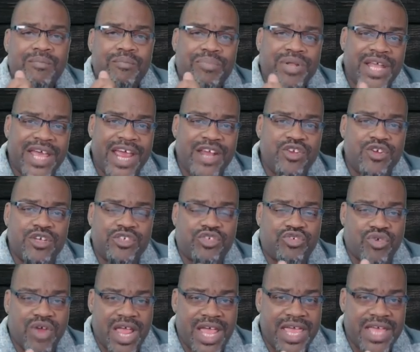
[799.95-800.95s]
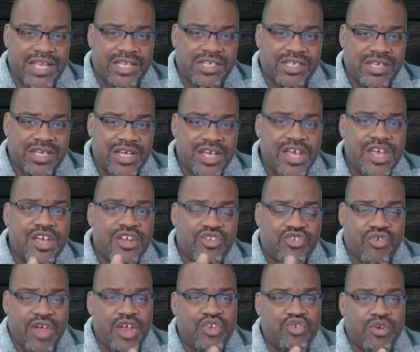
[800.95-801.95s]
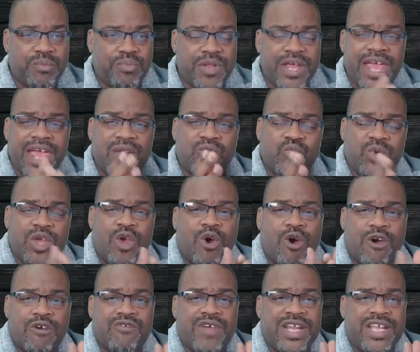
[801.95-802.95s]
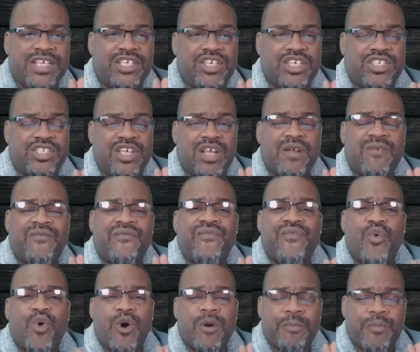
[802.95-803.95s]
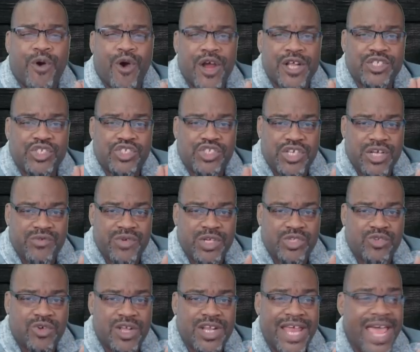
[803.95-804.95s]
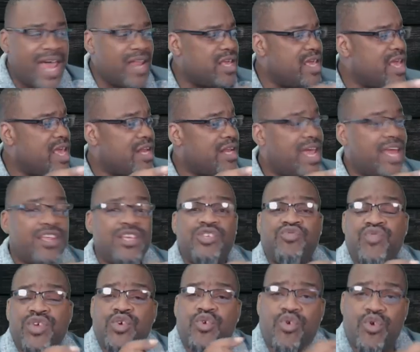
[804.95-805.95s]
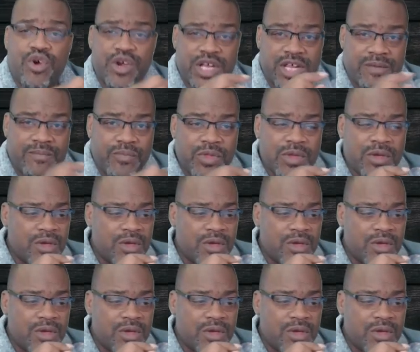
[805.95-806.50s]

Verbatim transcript: Plan your trades. Trade your plan. We already just did a four-part series on that that is recorded.